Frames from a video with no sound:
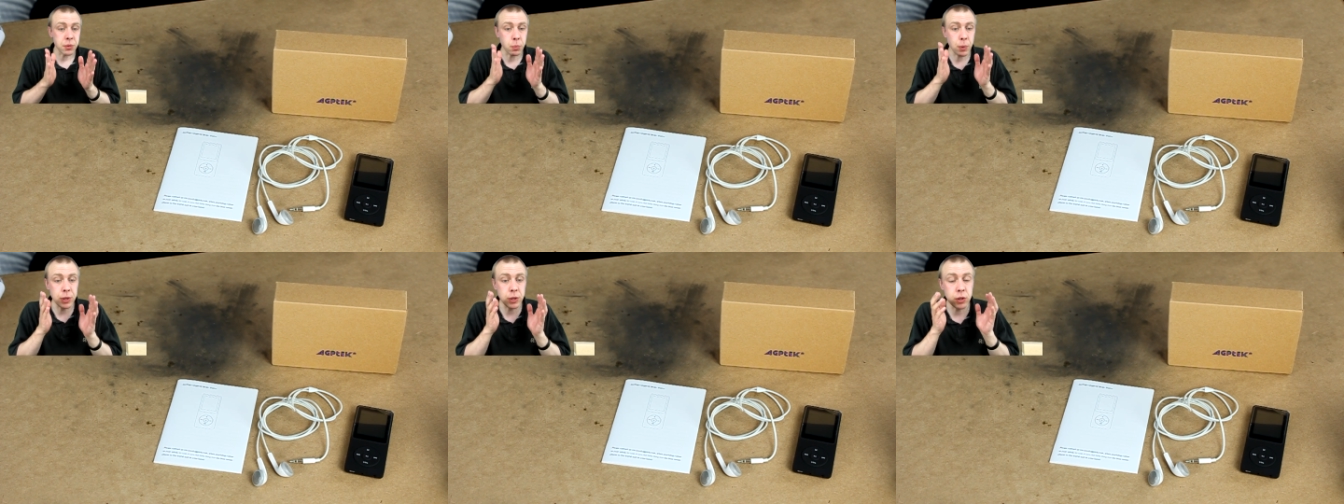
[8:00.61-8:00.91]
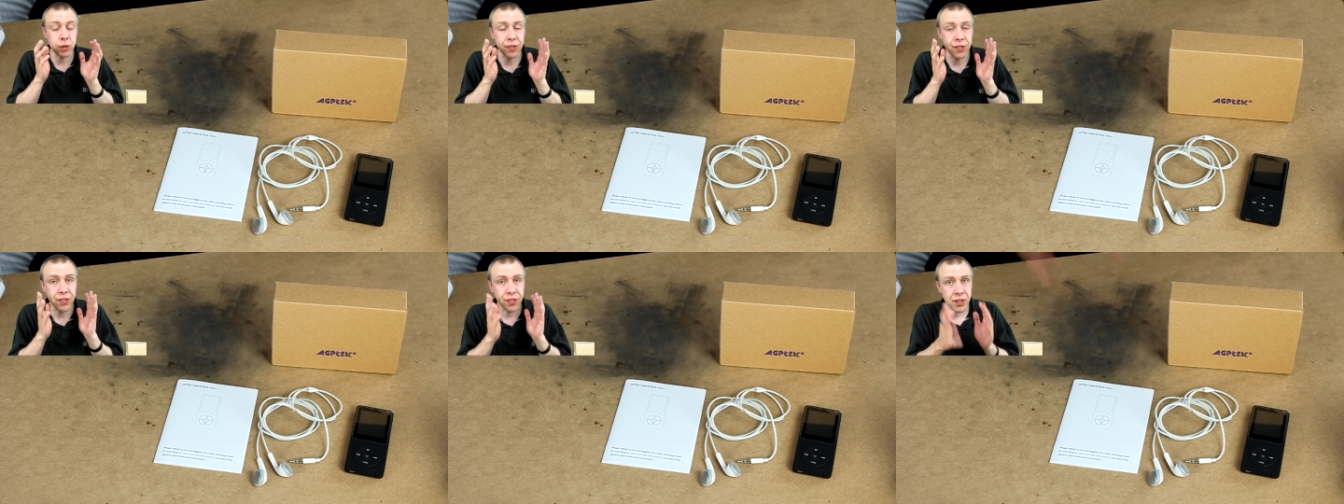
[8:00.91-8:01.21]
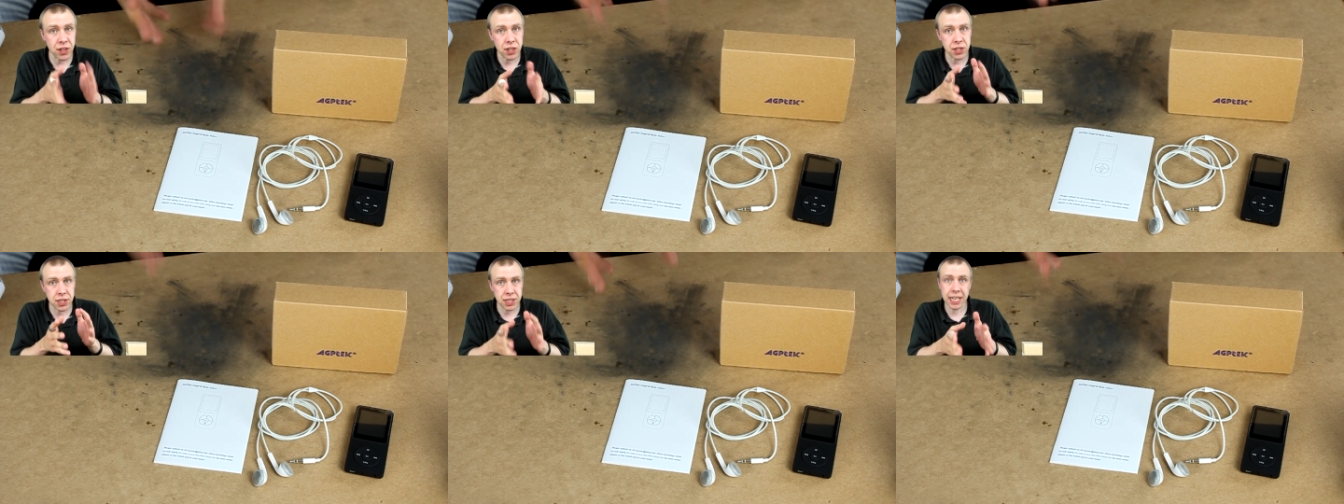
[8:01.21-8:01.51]
when you
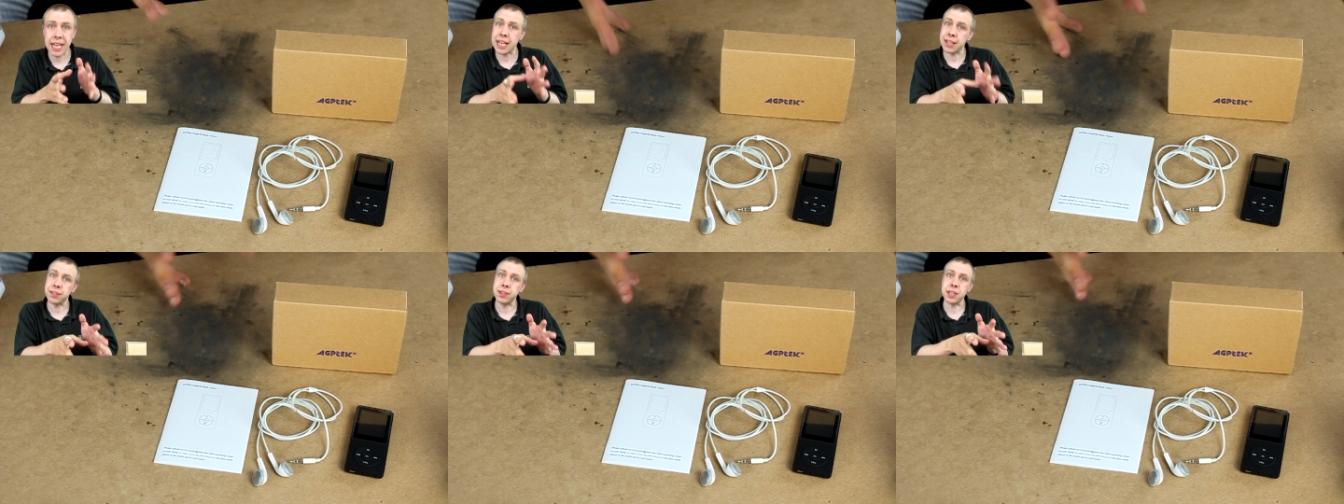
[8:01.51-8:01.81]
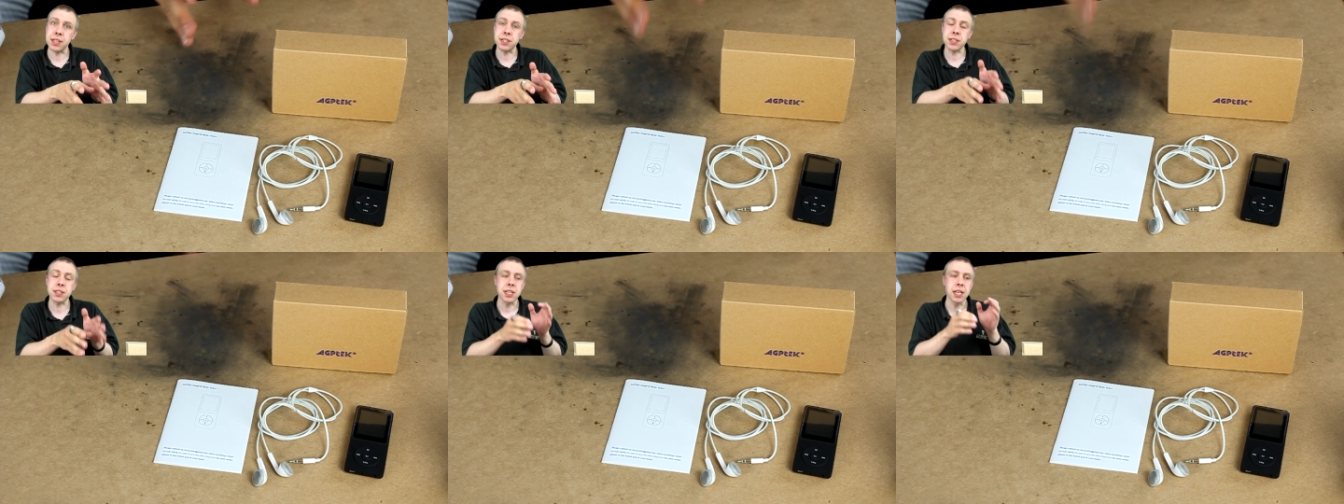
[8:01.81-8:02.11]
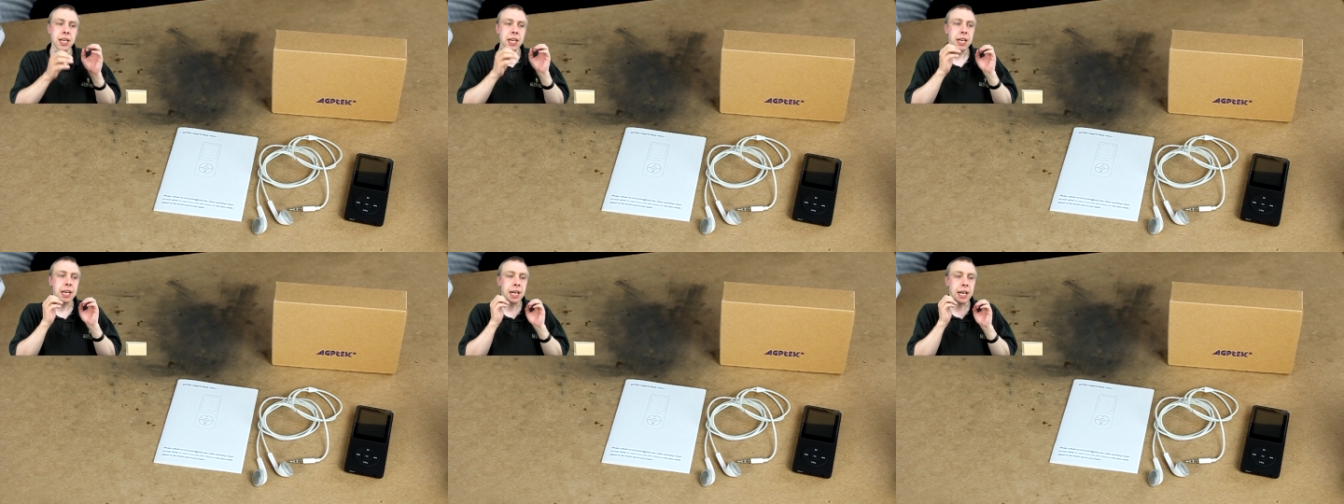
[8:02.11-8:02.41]
first get this,
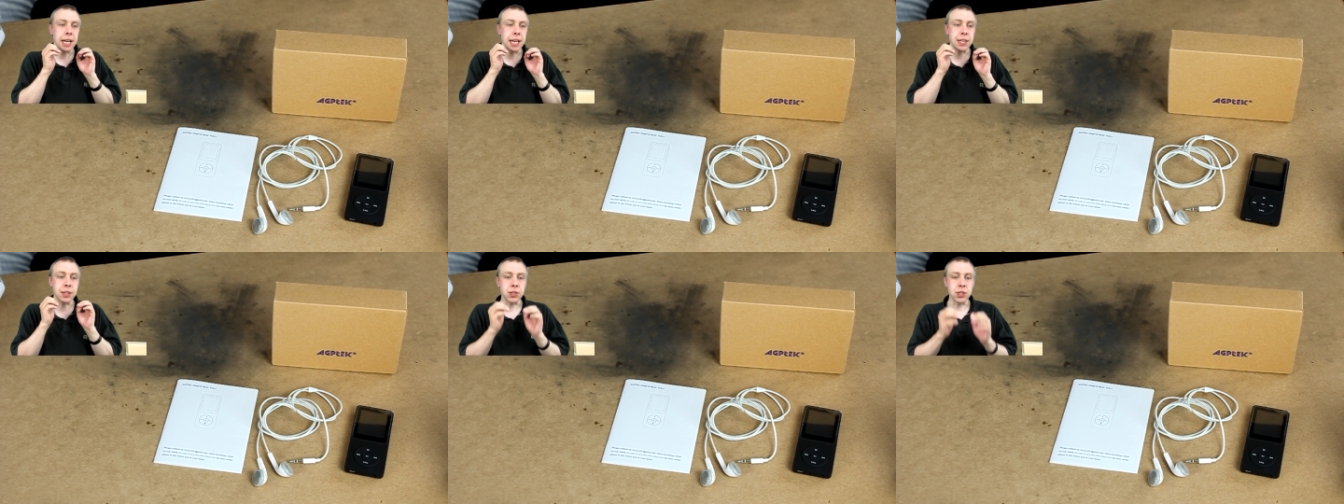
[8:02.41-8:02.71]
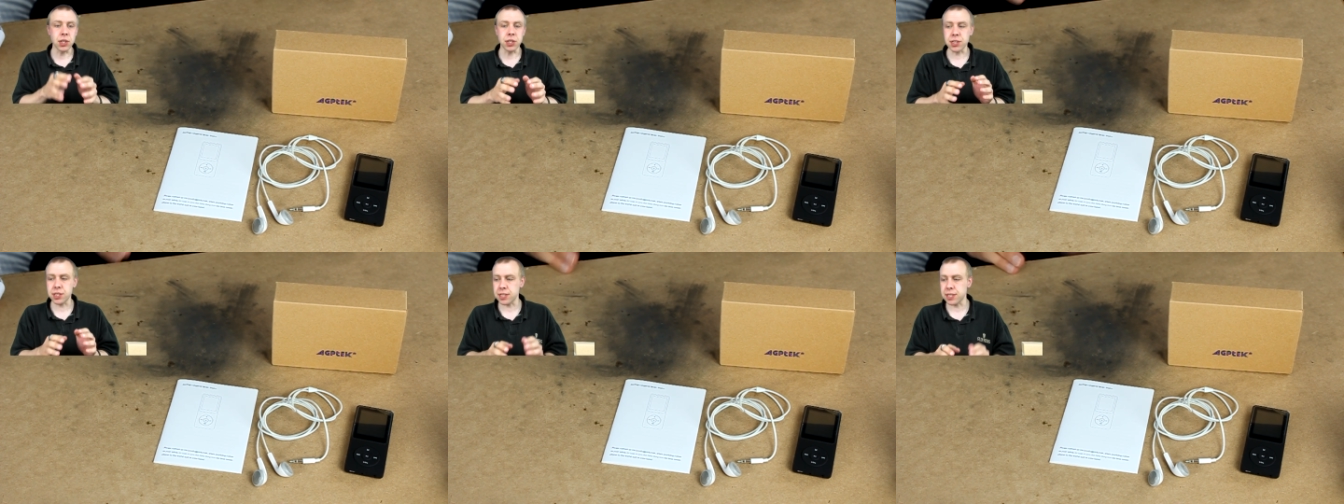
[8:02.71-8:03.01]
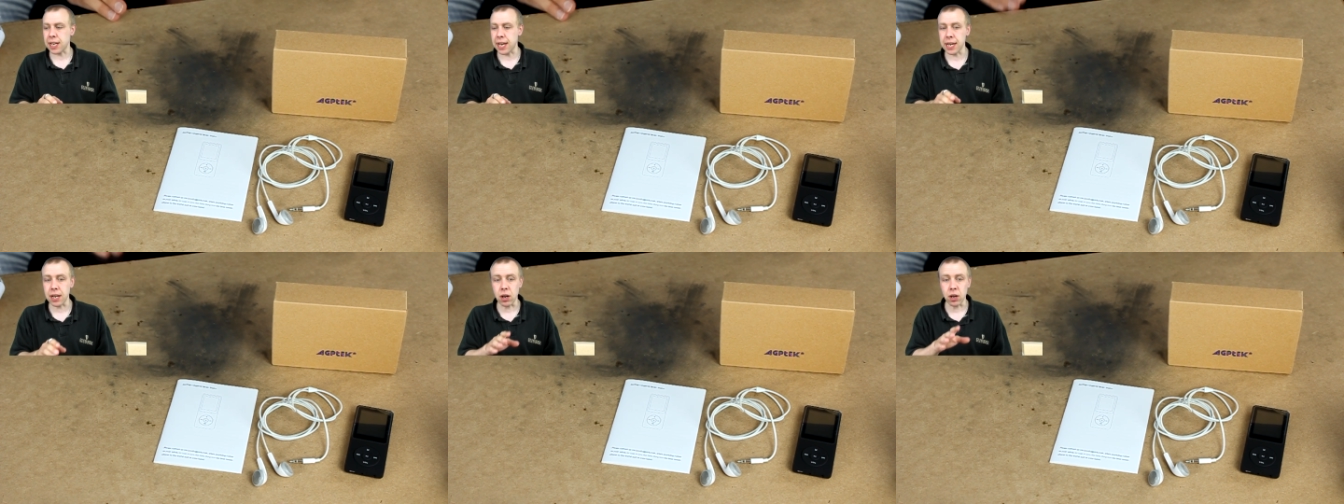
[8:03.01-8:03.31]
it does say